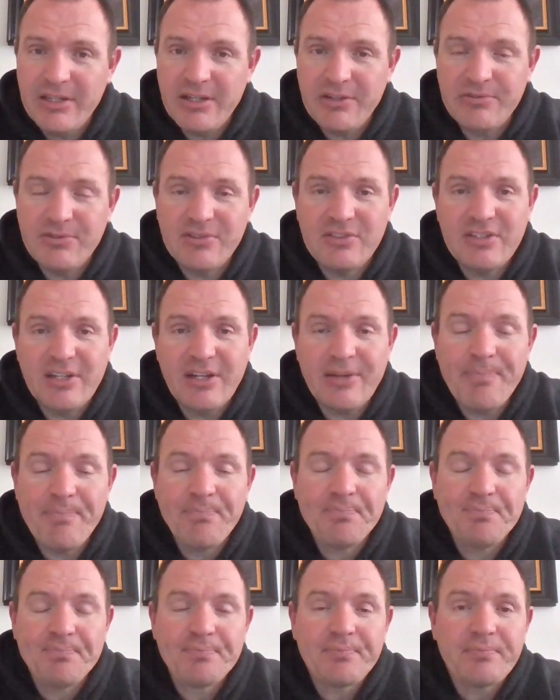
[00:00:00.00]
interesting.
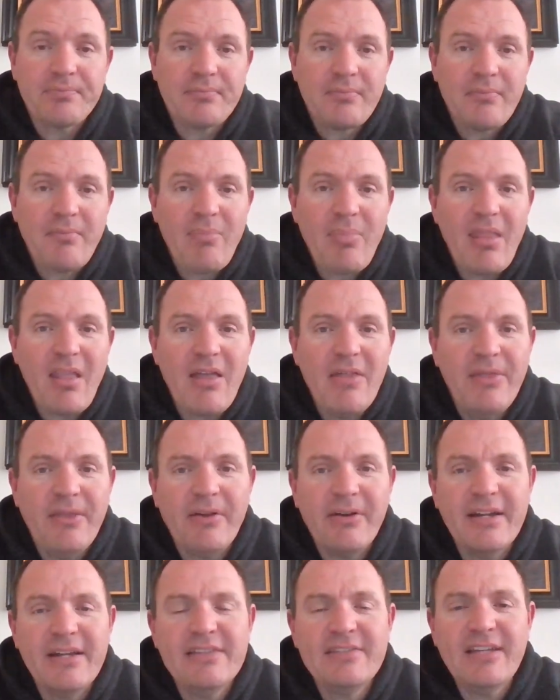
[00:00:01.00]

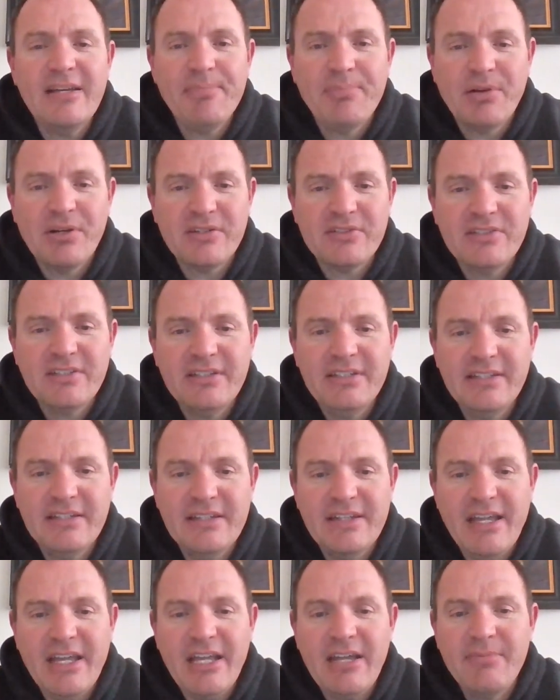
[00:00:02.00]
There is a person
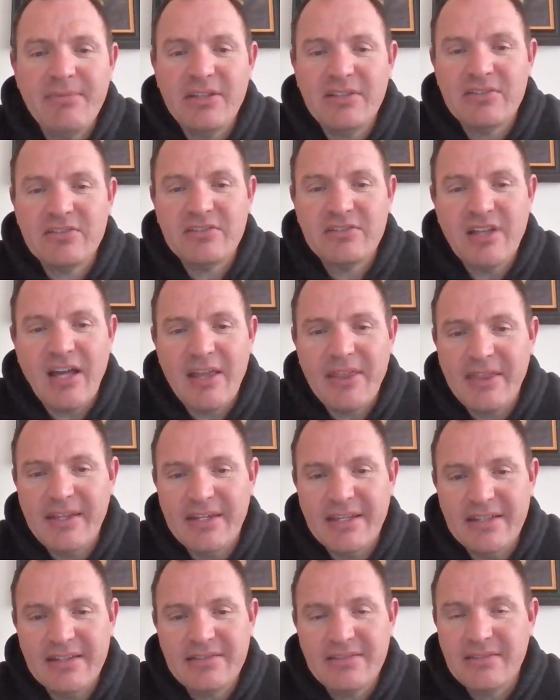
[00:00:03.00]
named
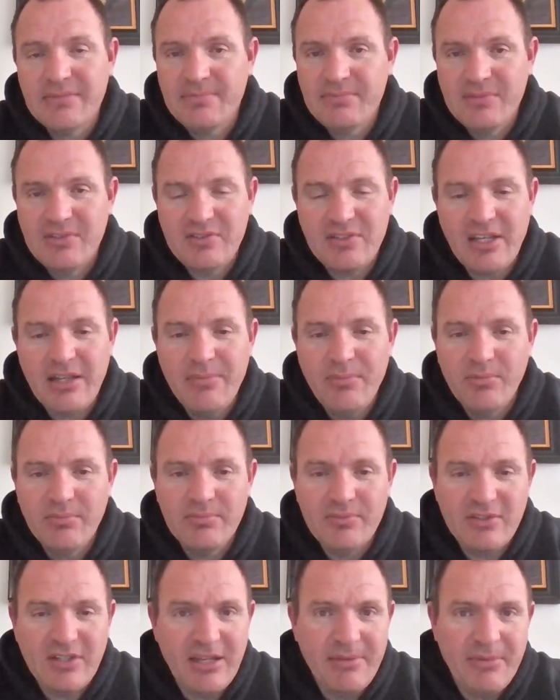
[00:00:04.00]
Sosthenes, same
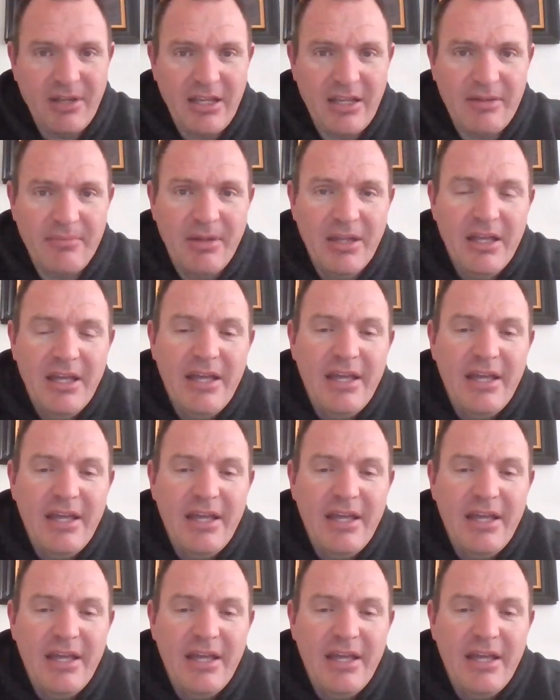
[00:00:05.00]
name,